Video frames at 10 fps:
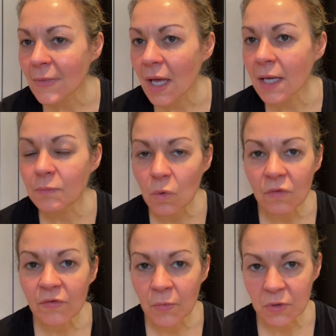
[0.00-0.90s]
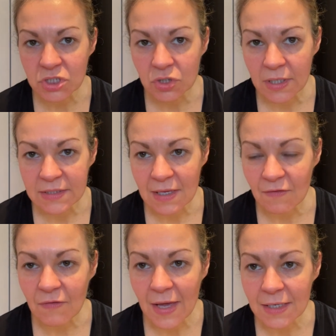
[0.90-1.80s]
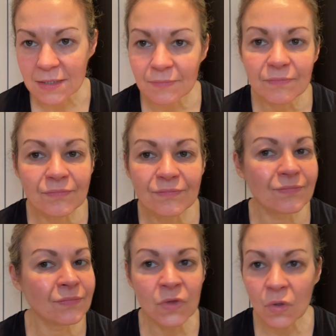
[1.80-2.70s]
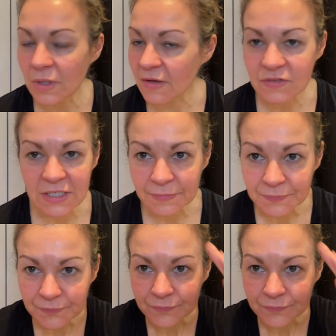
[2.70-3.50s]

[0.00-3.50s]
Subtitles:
and more of a moisturising effect. No lifting.